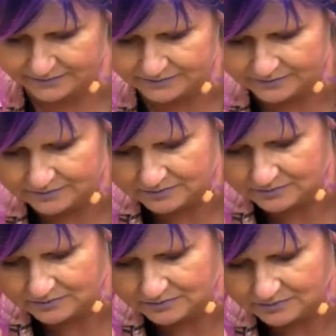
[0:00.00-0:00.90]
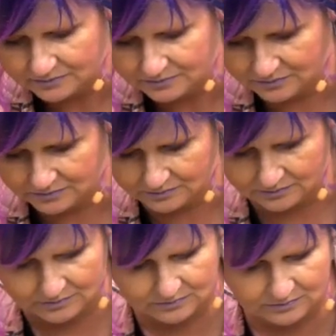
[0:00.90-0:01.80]

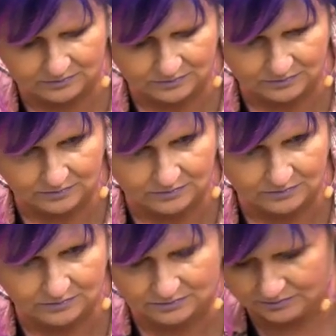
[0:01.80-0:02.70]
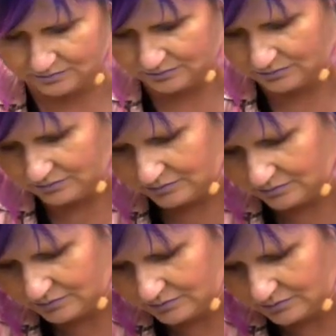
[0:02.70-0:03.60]

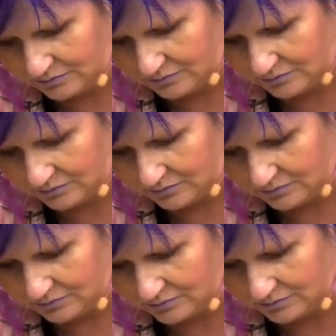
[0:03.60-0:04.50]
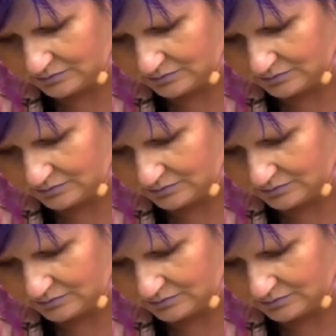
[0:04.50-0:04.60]
[no speech]